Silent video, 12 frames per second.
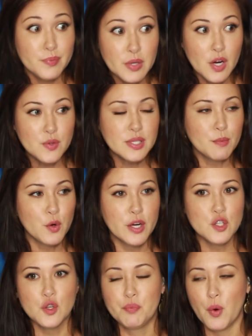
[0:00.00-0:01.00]
you know, some
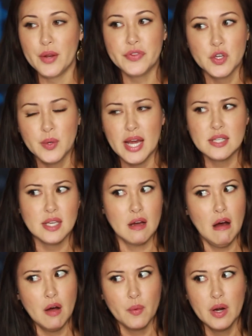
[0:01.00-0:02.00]
critics will point at the UK and
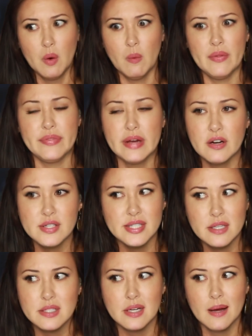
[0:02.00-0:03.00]
say, oh, we don't want their
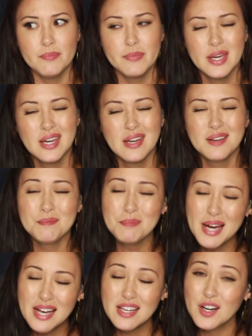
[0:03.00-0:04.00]
system.
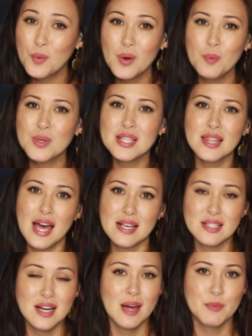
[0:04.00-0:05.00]
But, you know, when was the
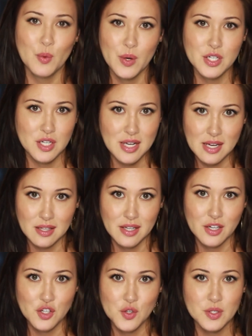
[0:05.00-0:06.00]
last time you went to
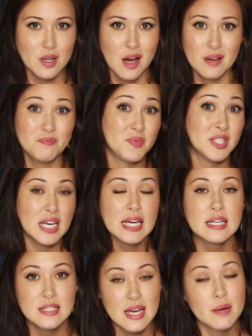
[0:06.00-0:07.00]
England and you saw
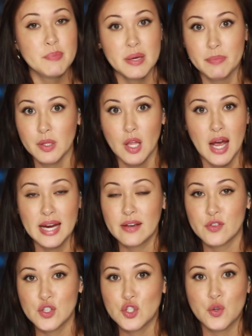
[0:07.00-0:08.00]
sick and dead people
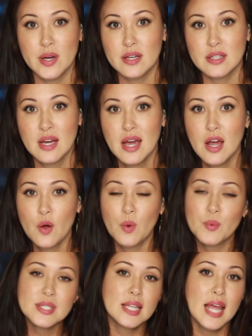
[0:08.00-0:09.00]
lying in the street?
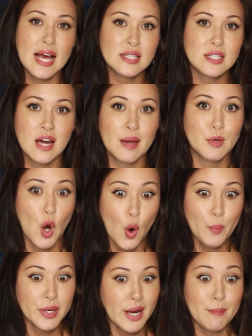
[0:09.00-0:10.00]
When was the last time you
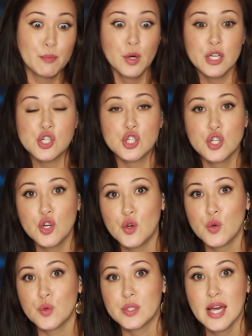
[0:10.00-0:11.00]
opened up British
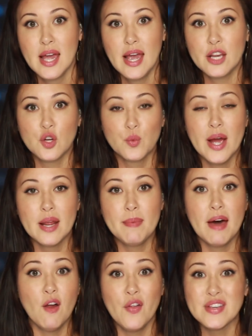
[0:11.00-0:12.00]
news and you read
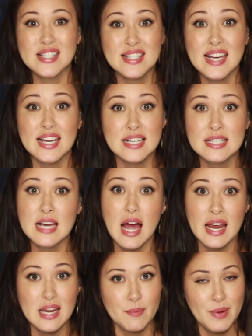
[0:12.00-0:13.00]
about all the sick and
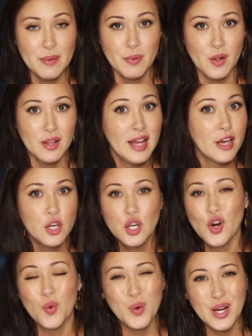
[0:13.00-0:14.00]
dying people?
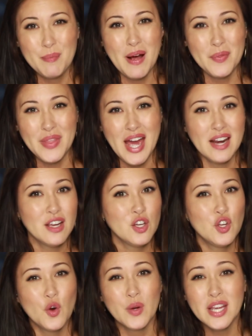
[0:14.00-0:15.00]
You don't read about that.
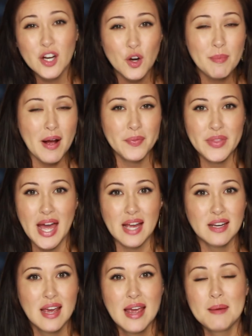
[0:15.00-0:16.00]
You don't hear about
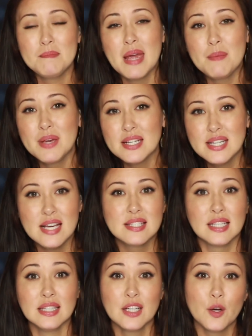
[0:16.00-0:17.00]
that. Maybe it
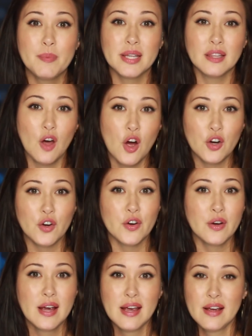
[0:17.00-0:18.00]
takes a little bit
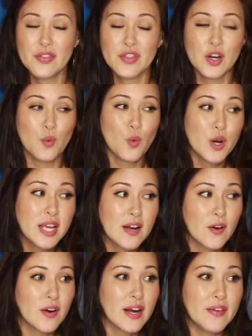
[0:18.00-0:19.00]
longer than it would
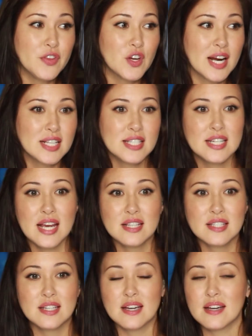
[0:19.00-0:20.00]
here in the United
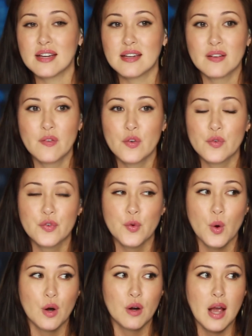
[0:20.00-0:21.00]
States
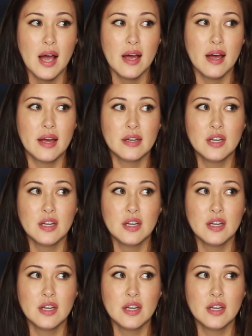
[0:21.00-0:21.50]
for a